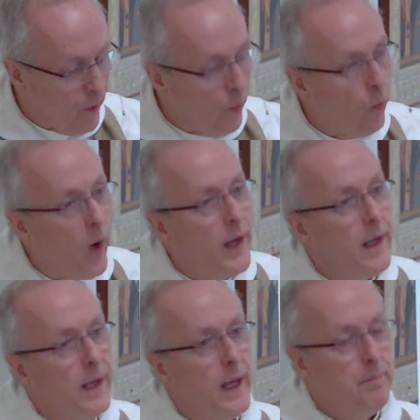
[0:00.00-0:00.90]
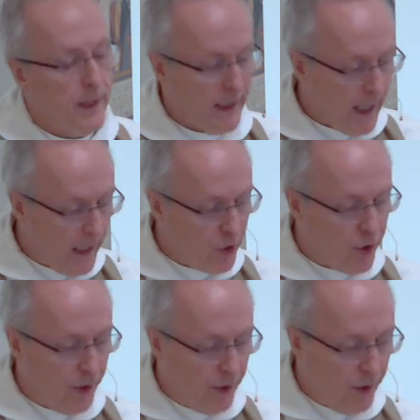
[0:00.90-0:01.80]
One
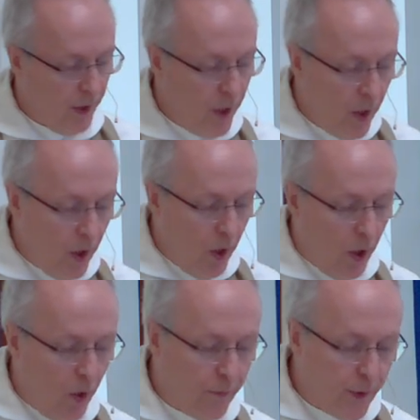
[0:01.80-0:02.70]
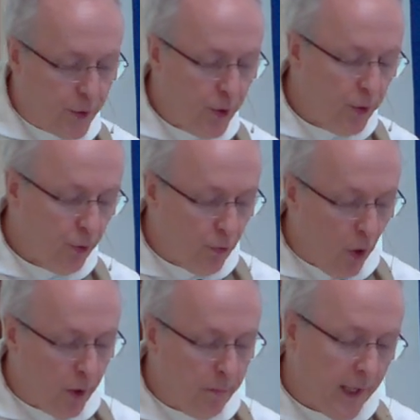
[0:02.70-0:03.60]
implication of the
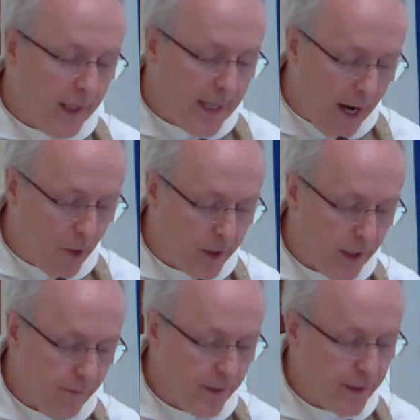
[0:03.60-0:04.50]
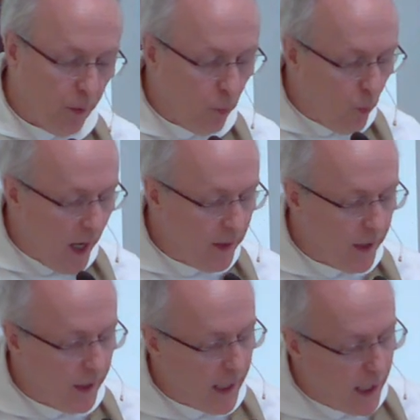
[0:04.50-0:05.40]
Deuteronomy narrative is that when
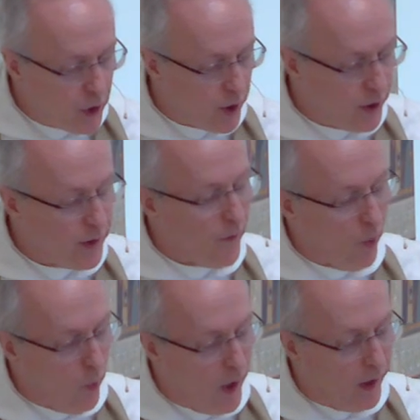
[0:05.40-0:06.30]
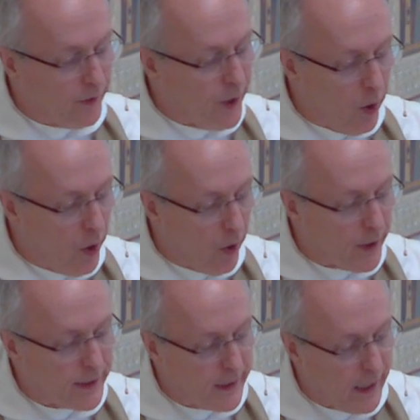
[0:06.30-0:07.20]
the nations of the world no longer
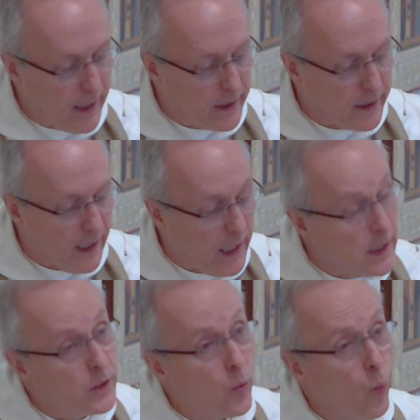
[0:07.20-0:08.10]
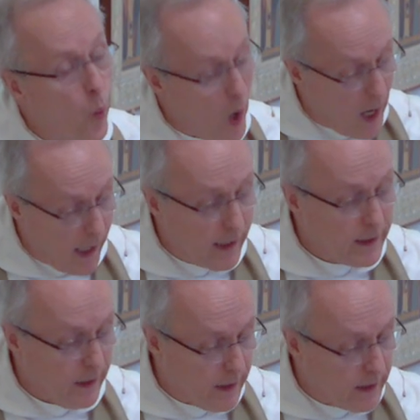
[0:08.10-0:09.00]
see us as wise
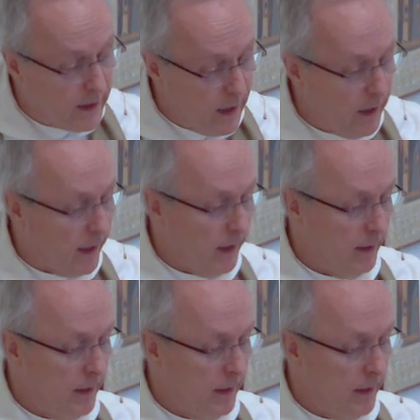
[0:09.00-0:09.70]
and discerning,